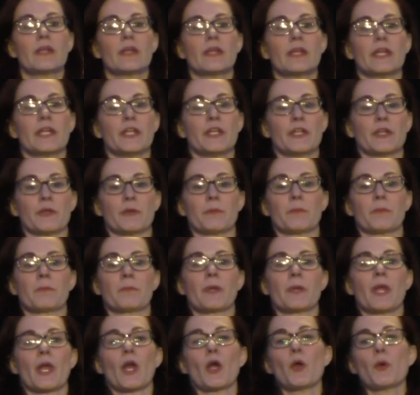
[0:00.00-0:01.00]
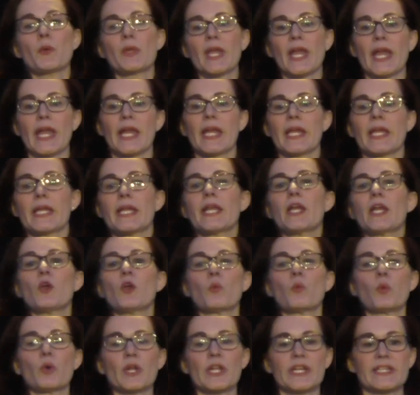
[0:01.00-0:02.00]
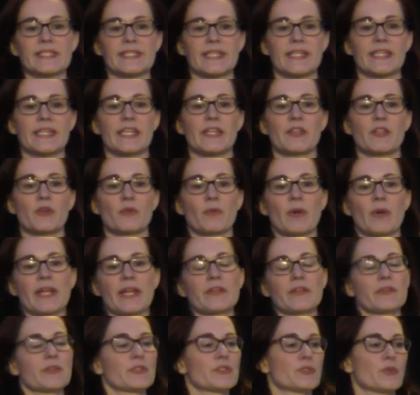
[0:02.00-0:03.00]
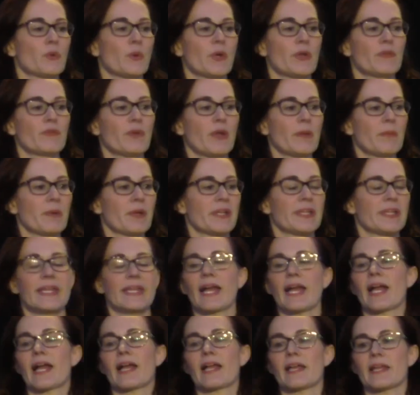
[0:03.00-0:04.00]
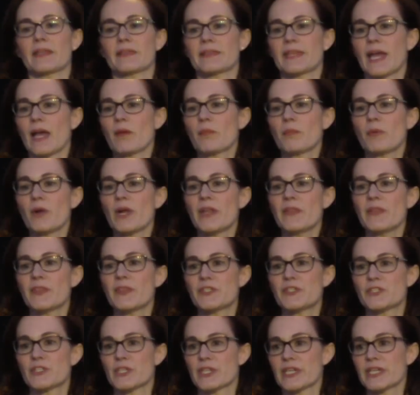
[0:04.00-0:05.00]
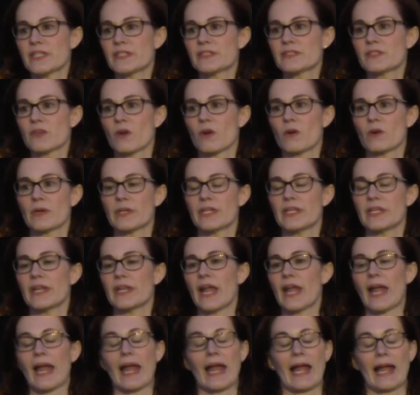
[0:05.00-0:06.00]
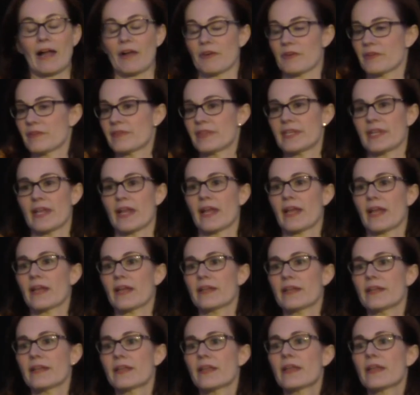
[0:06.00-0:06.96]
you know, okay, we're going to send in the regulatory framework, yeah, at that point the chicken's already out of the egg.